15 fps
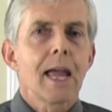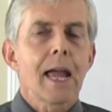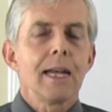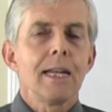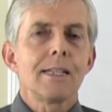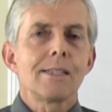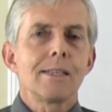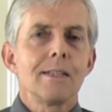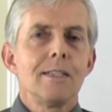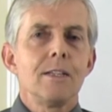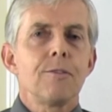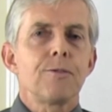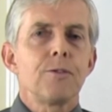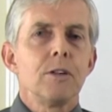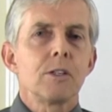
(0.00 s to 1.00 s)
and it's a
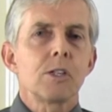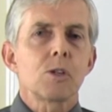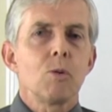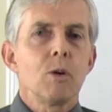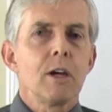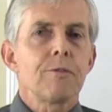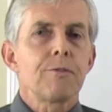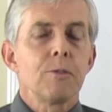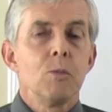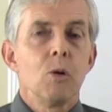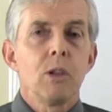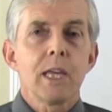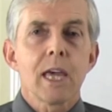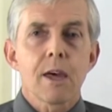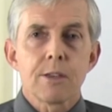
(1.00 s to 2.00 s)
different square from
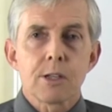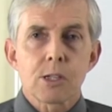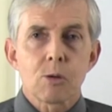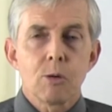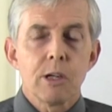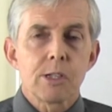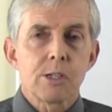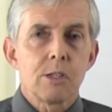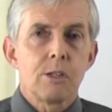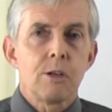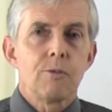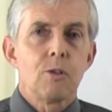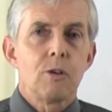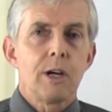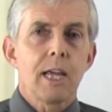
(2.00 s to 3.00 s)
all the other squares that
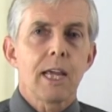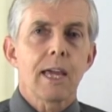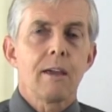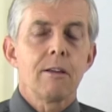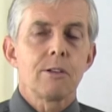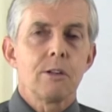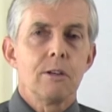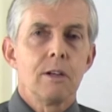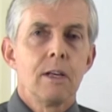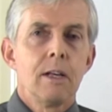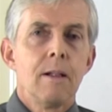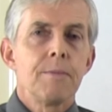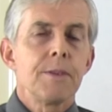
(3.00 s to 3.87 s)
you've already counted.